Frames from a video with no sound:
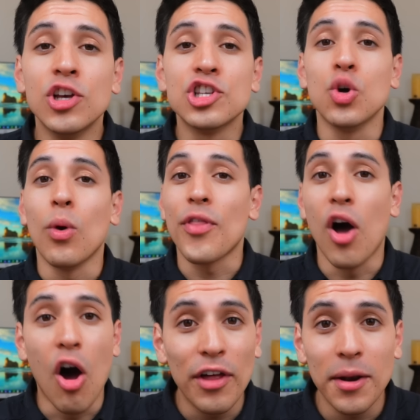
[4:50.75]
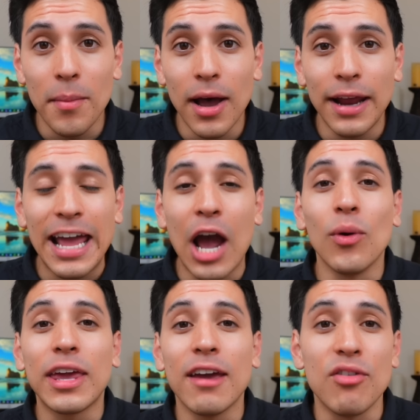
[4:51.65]
So with all that in mind, I
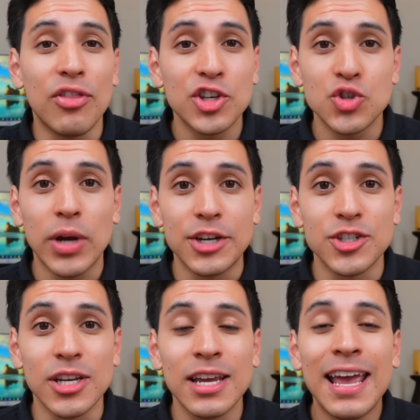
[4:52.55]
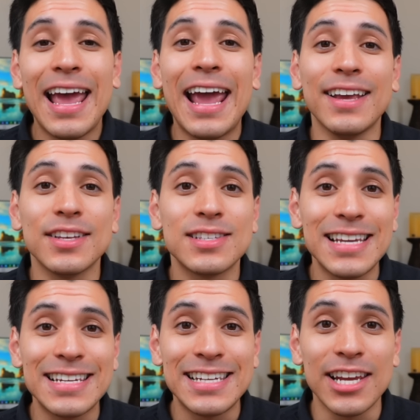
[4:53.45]
will give this strategy a
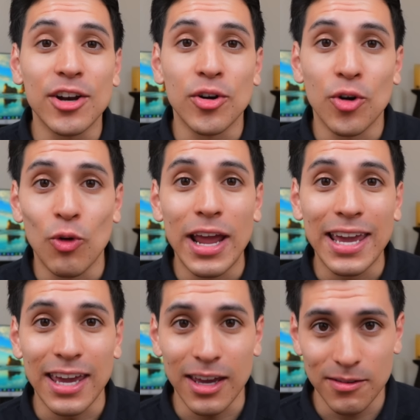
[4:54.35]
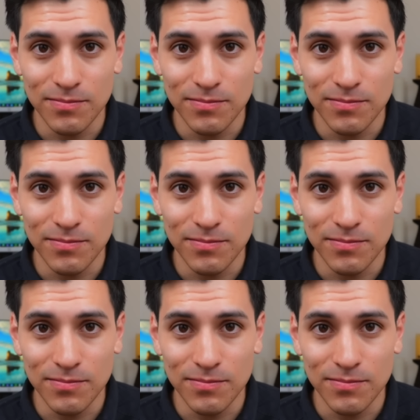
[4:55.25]
C tier ranking.